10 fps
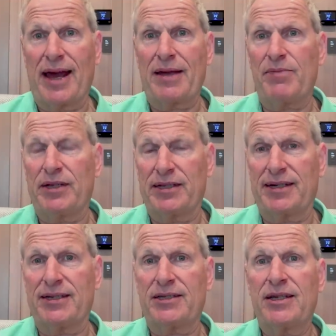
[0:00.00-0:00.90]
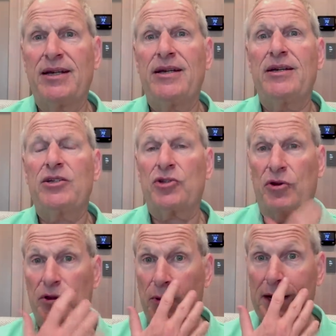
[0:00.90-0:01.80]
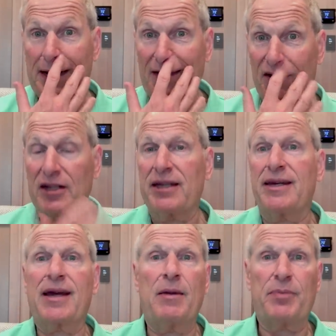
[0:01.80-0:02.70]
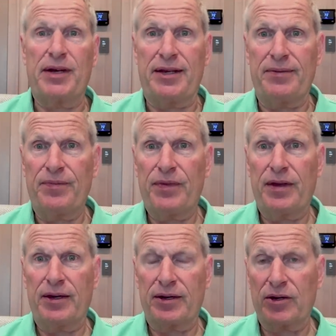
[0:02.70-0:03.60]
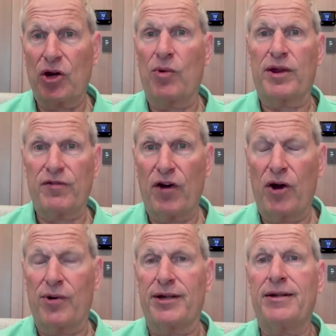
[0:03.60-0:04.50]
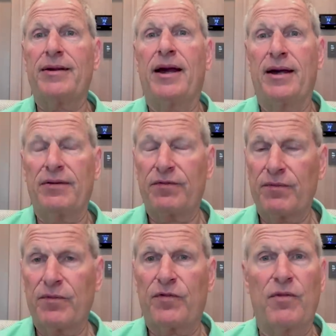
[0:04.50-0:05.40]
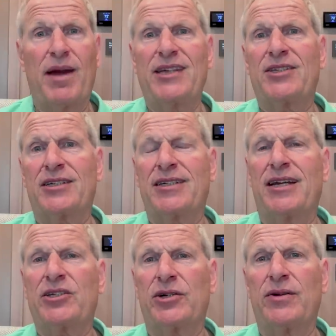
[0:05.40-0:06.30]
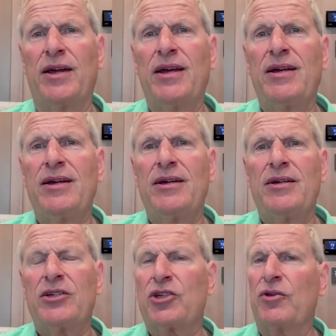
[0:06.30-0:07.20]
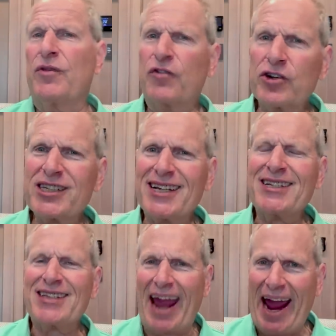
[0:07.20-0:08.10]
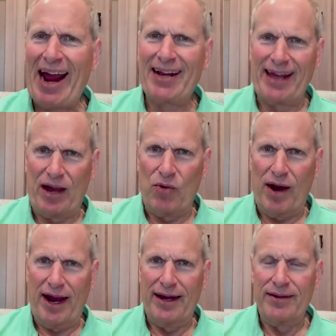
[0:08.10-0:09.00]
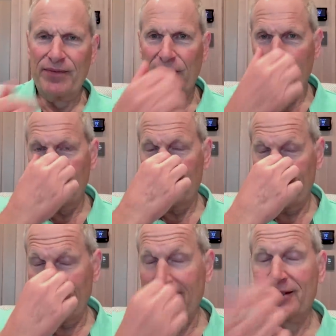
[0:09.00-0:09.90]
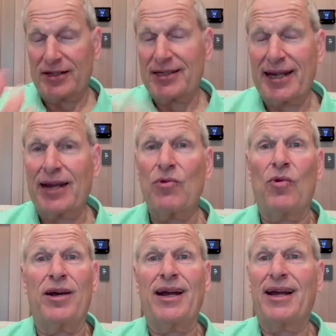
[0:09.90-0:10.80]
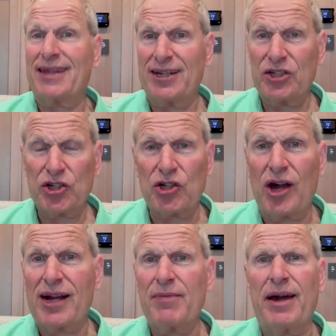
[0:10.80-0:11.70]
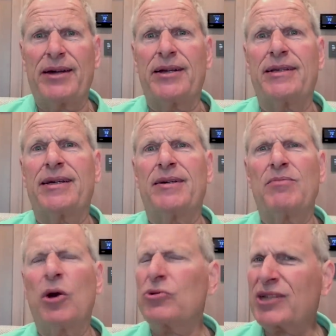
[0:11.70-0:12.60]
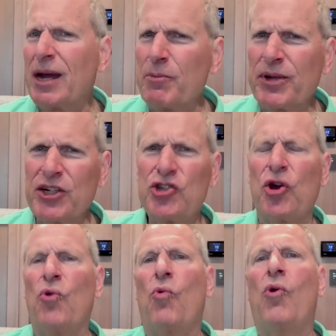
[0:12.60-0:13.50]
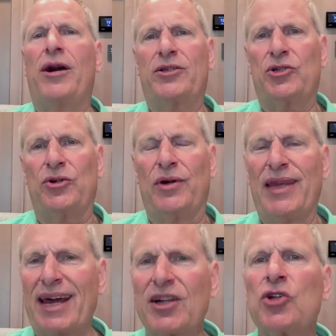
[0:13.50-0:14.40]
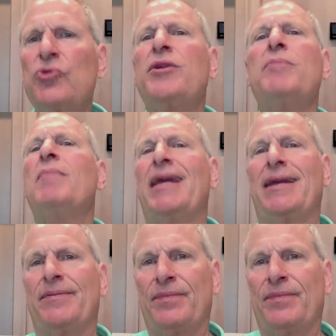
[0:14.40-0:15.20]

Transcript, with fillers: liabilities so that we could have a clean company uh, going forward uh, for my successor. So the first thing is to act that way. And then the second one, I think, is to talk about it. Uh, most companies don't want to, and that included me.